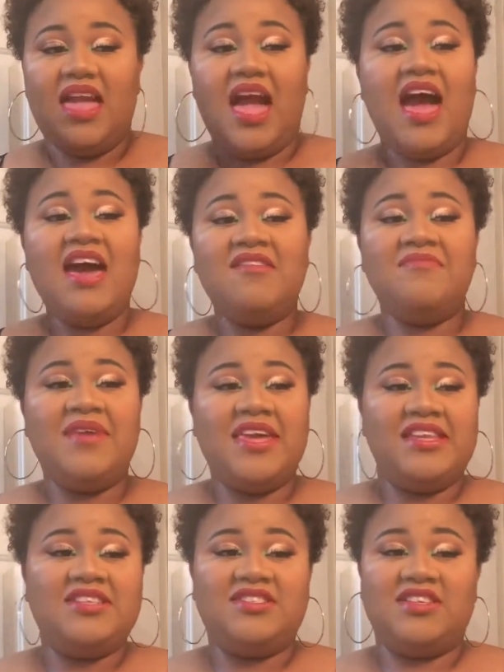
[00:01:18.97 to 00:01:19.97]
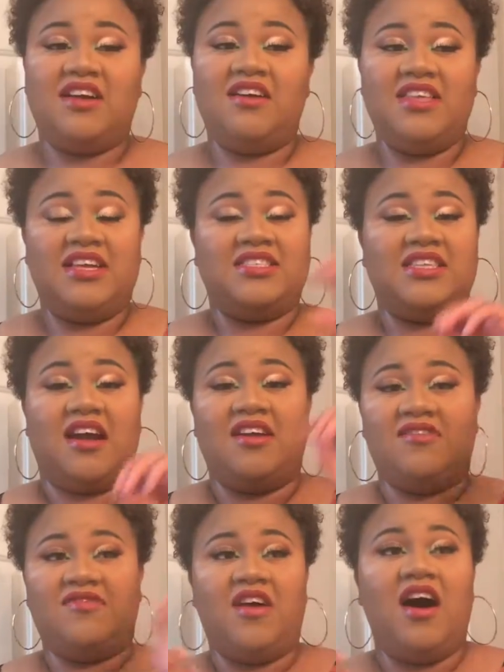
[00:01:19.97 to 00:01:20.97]
I have managed to go the
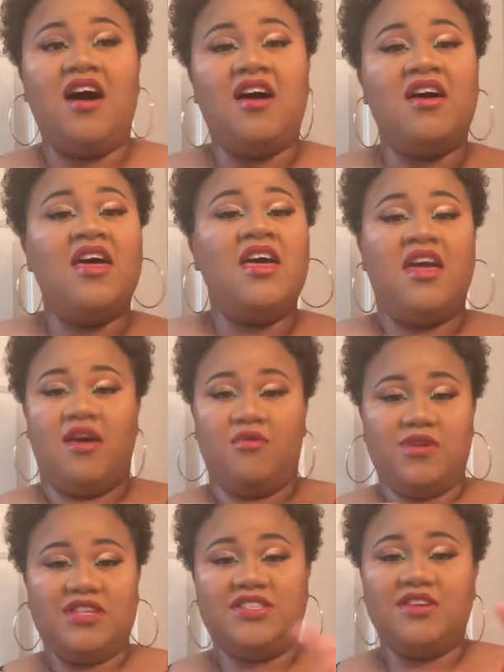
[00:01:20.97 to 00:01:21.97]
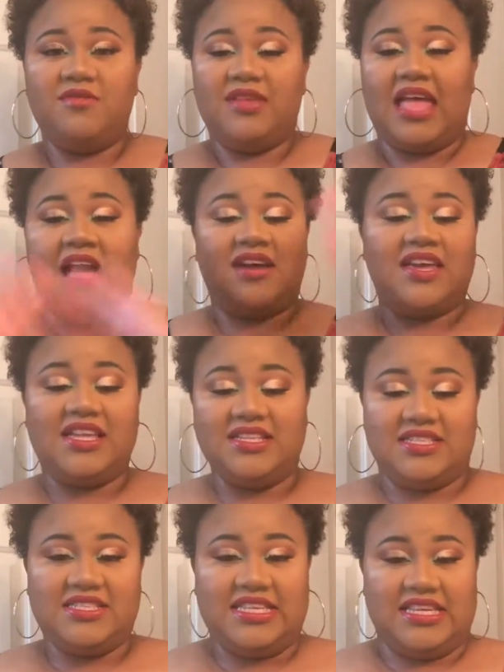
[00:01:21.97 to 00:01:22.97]
entire fall and winter without
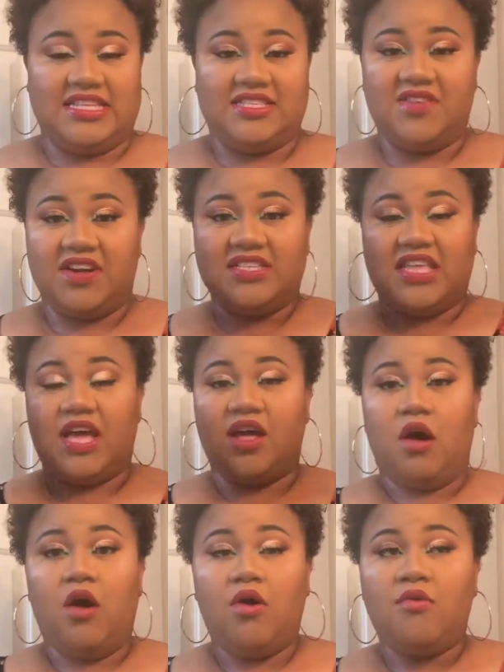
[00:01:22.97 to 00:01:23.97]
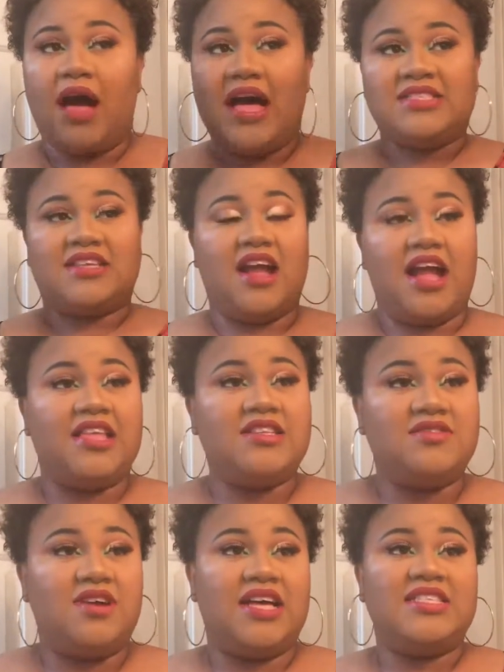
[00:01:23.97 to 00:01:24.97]
getting sick. As far as like cold wise or
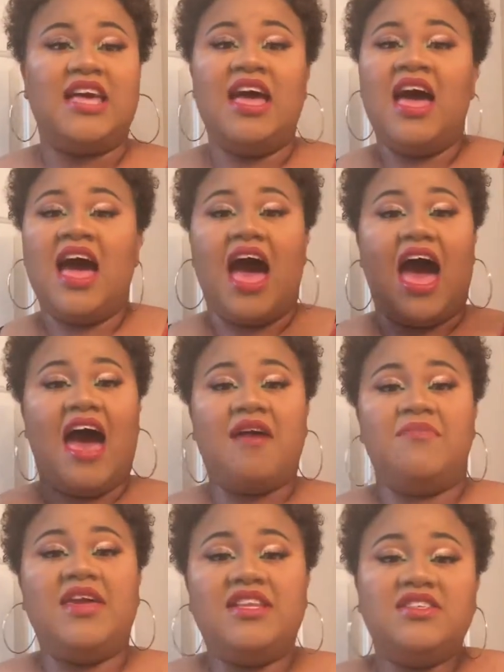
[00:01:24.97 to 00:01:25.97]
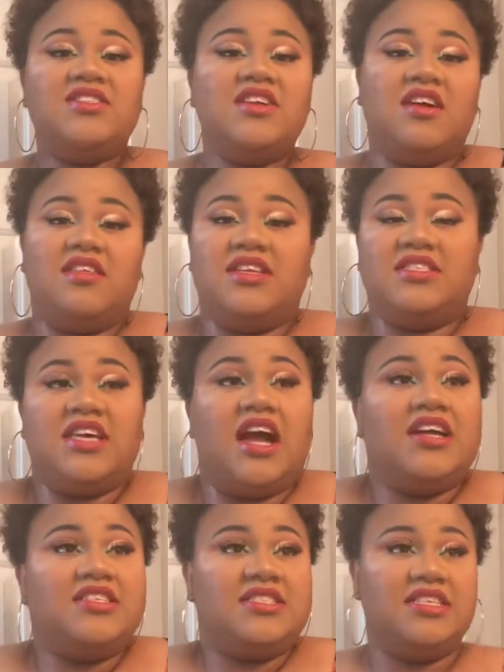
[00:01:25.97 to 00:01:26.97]
allergy wise, I managed to go the
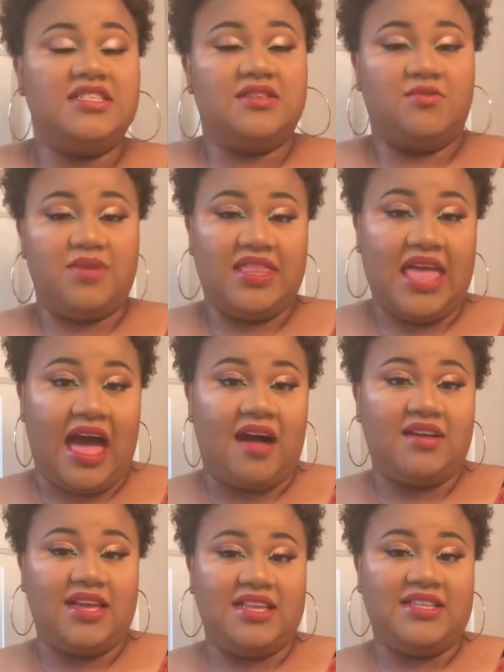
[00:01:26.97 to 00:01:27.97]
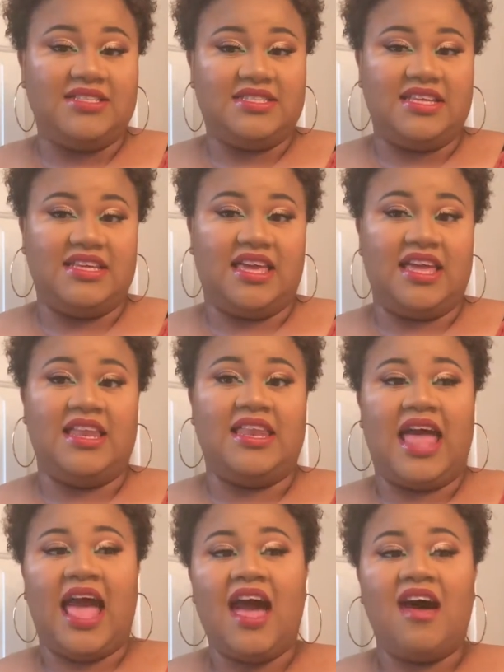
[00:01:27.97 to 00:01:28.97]
entire season without getting sick. And
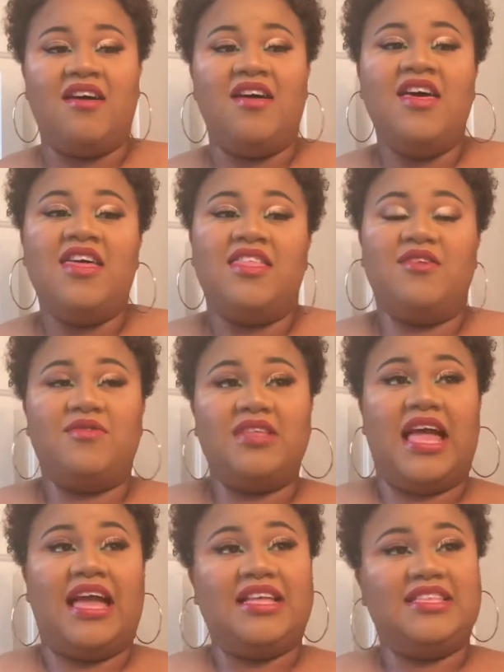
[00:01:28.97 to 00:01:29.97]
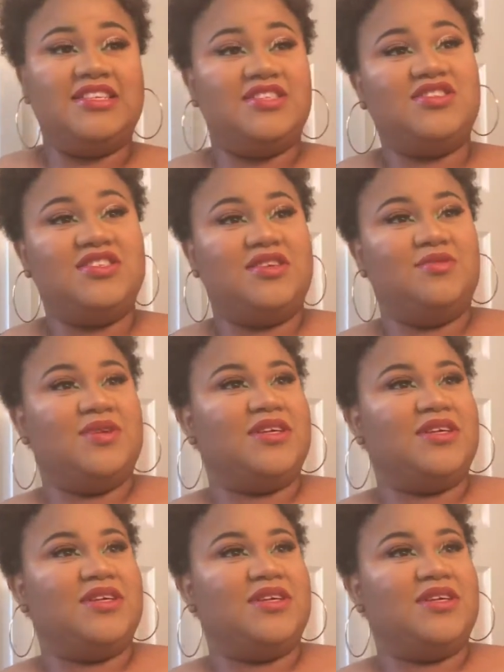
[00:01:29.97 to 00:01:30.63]
now they were like literally